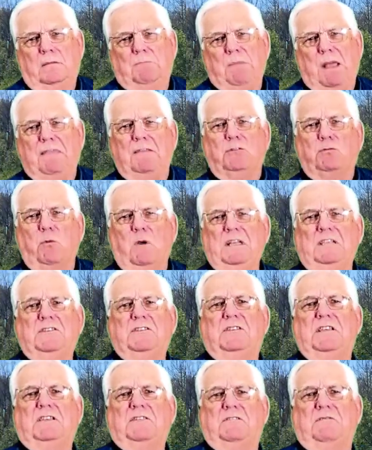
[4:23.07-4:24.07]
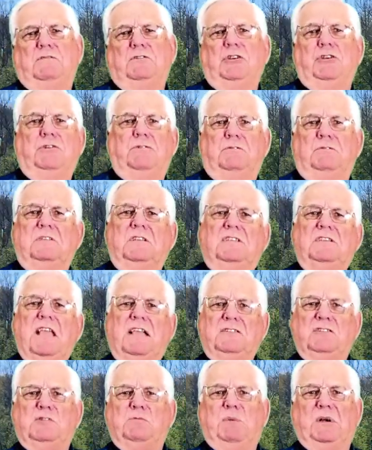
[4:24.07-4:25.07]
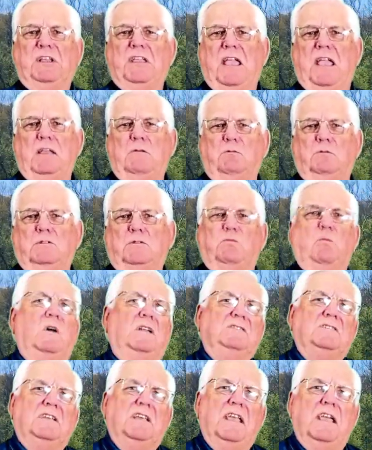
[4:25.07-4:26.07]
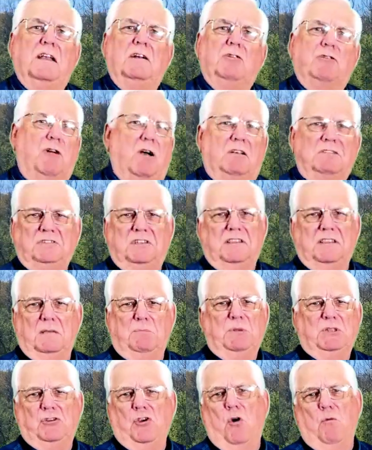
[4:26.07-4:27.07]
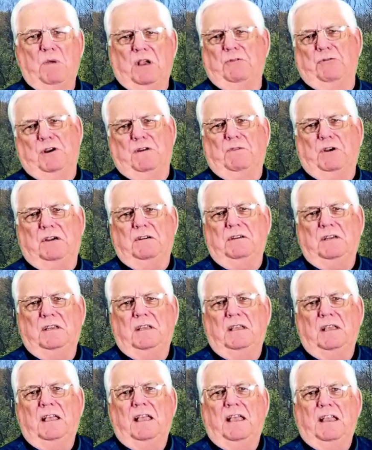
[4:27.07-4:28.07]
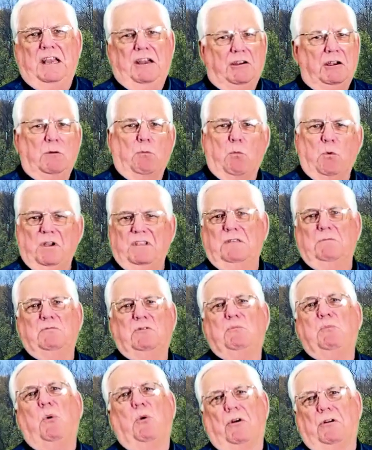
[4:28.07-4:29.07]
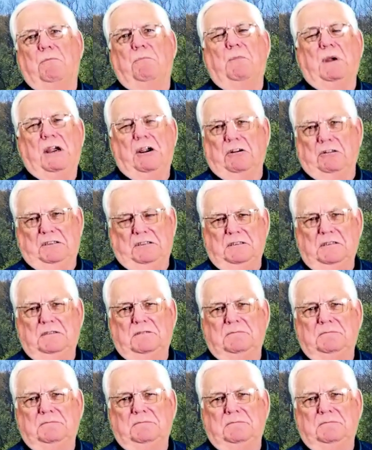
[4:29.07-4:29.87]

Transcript: By the 26th of June, the Texas Brigade was once again crossing the Potomac River, here at Williamsport, Maryland.